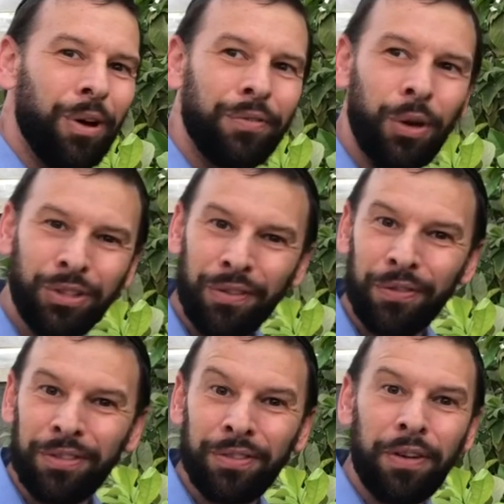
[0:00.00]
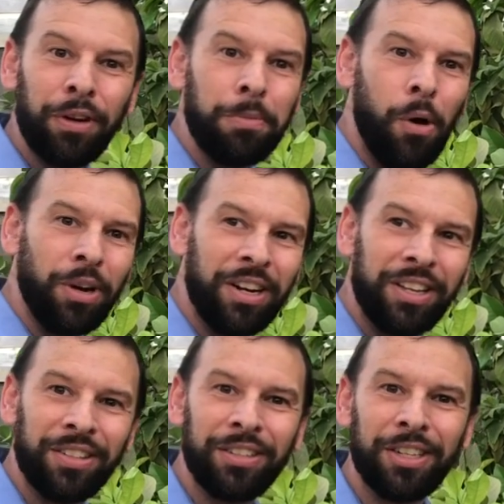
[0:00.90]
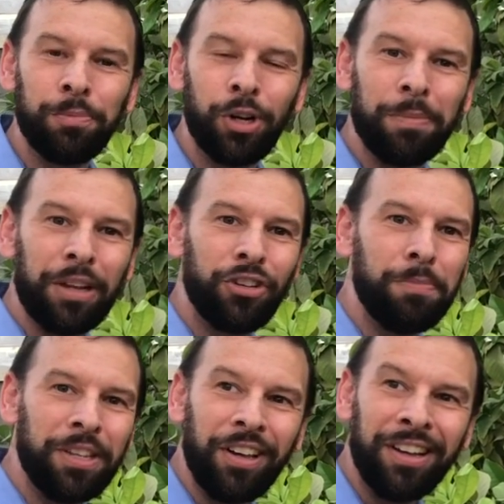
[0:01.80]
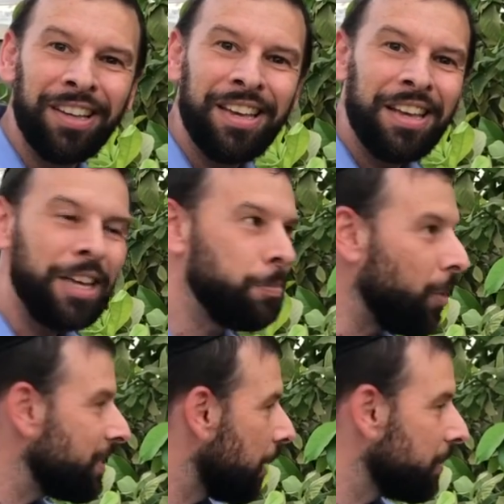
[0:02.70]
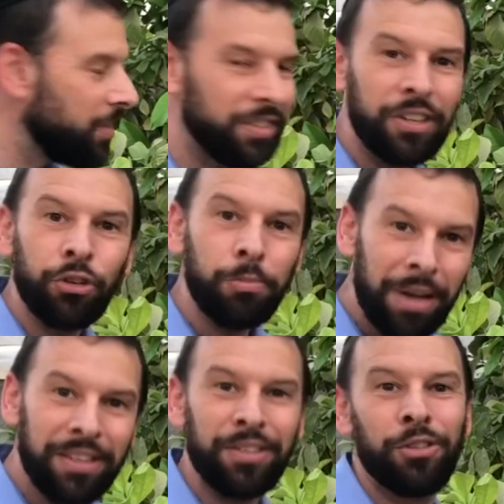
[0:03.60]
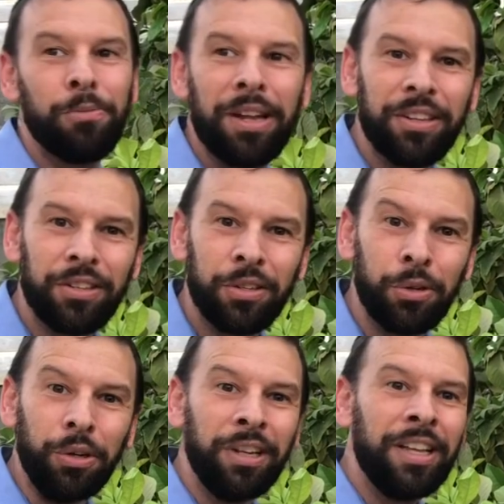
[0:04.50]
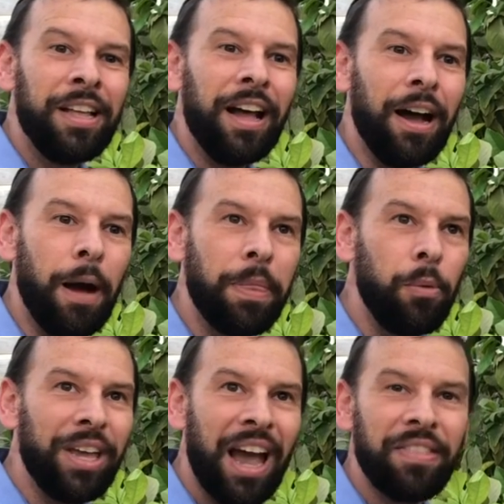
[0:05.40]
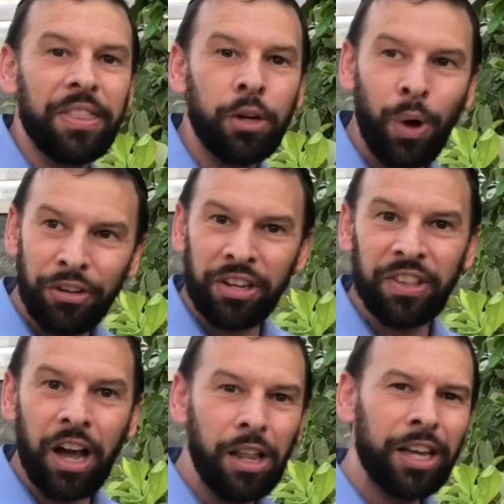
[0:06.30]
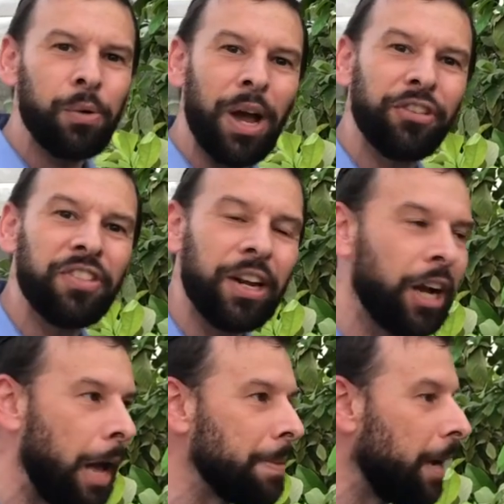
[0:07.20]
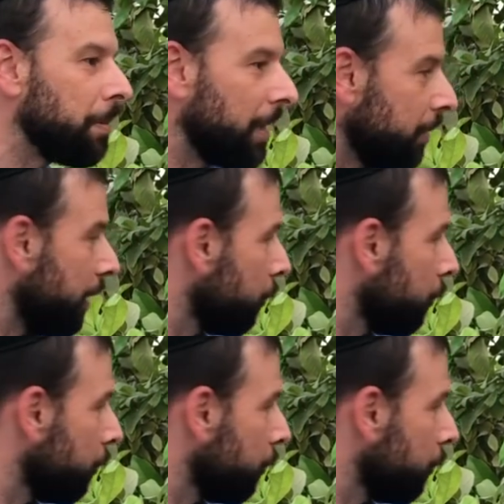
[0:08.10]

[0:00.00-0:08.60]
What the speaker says: Rav Yosef Tzvi Rimon, in his book about Shemitah, he points out this is a tremendous, tremendous zchut that we have, that the questions, the halakha questions that are coming up that